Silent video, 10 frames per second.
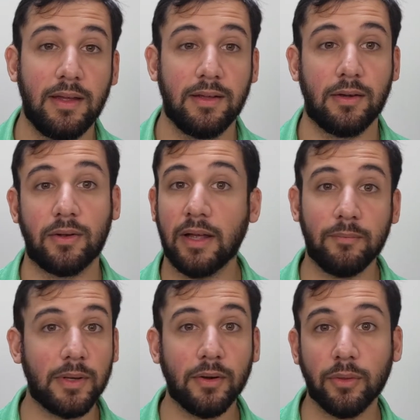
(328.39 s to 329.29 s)
kind of
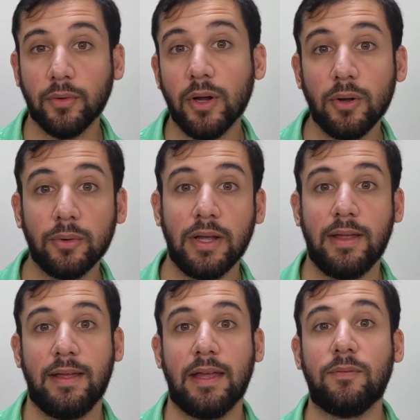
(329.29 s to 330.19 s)
middle of the road.
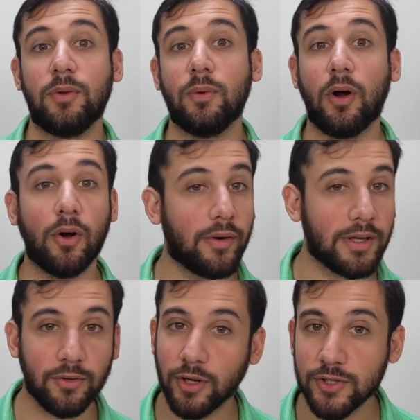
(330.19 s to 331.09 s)
If you
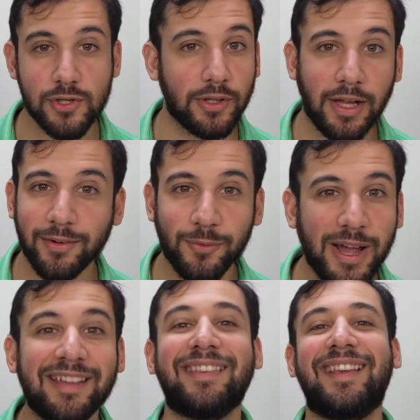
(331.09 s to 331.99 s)
already crush a lot of
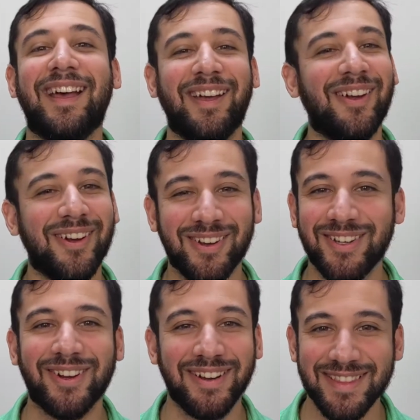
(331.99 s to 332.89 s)
weights,
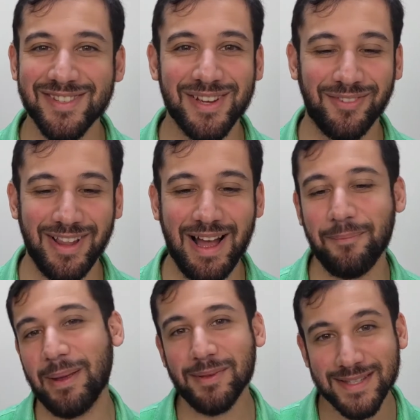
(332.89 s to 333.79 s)
you're in the gym a
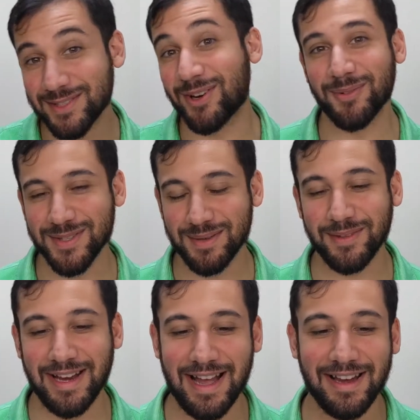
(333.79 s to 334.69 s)
lot, maybe start with
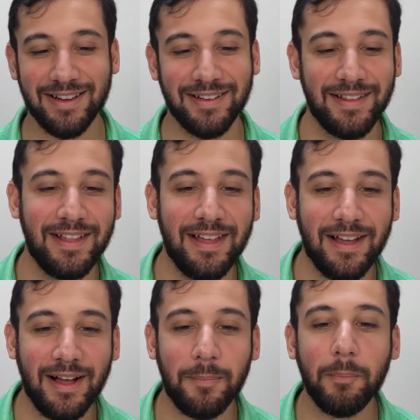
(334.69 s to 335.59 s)
something higher.
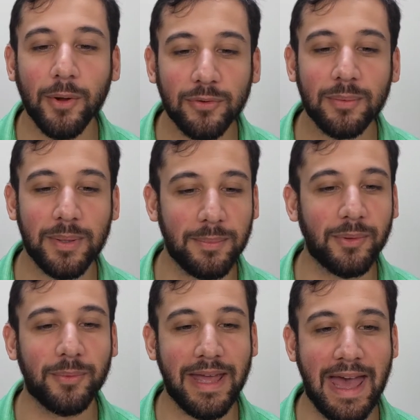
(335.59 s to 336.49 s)
Most of the people
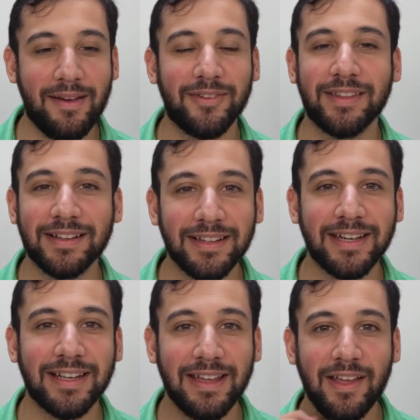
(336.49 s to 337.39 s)
that we have in the clinic